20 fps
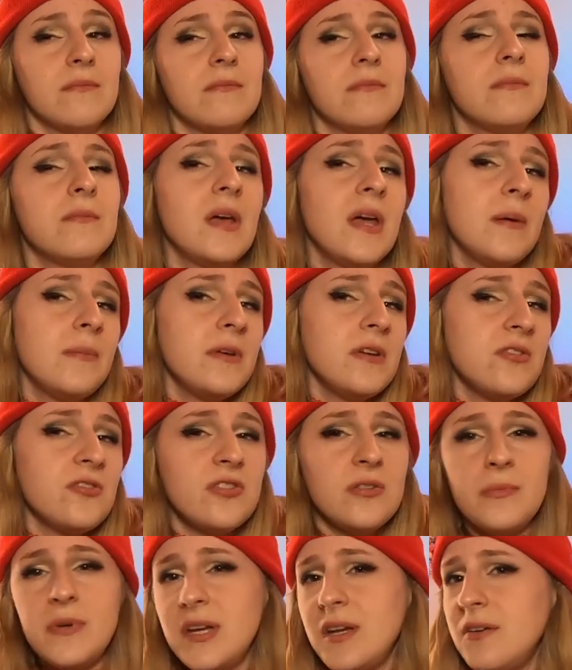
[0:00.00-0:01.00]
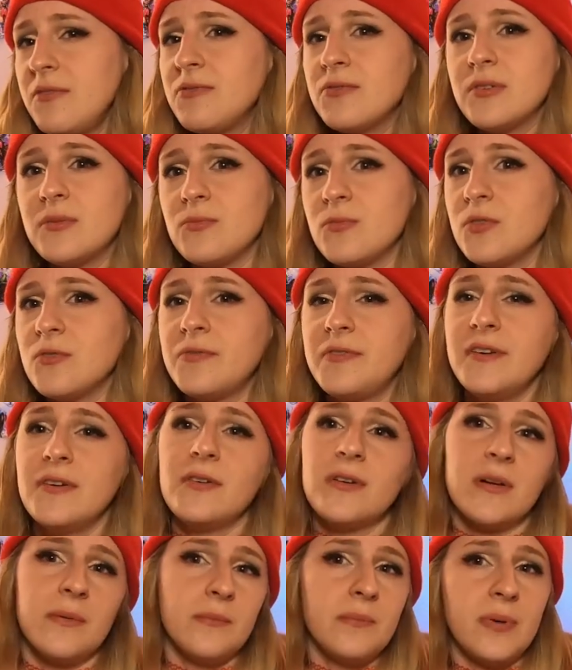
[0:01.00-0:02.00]
maybe Shamini Flint will
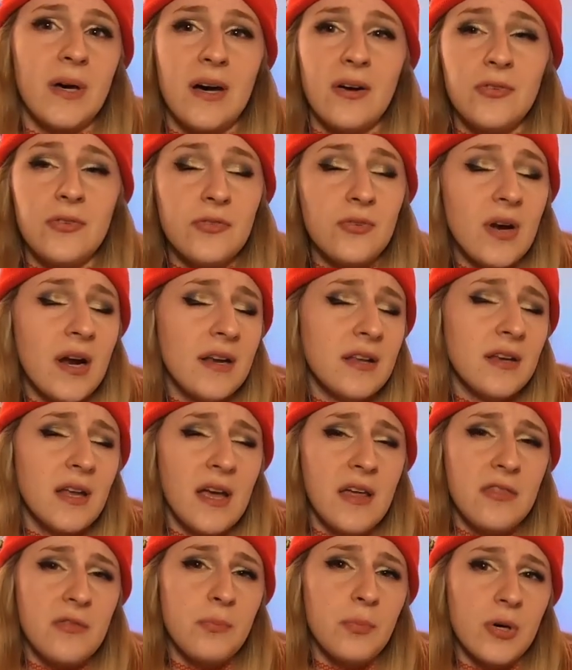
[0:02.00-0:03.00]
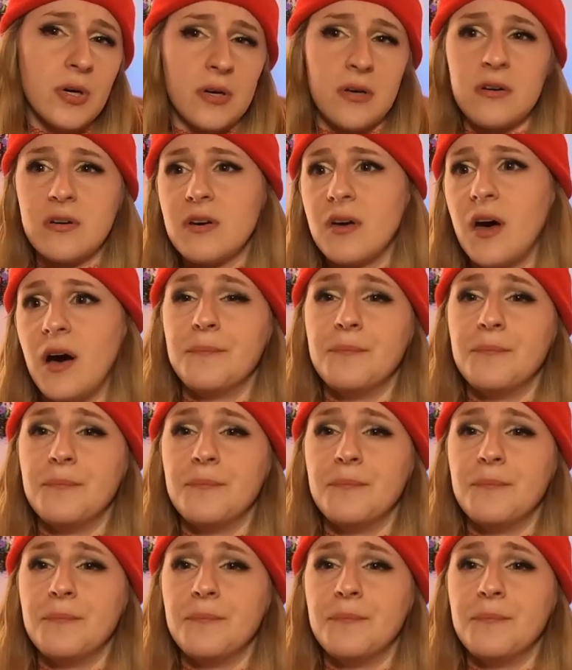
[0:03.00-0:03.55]
feel compelled to write an eighth book,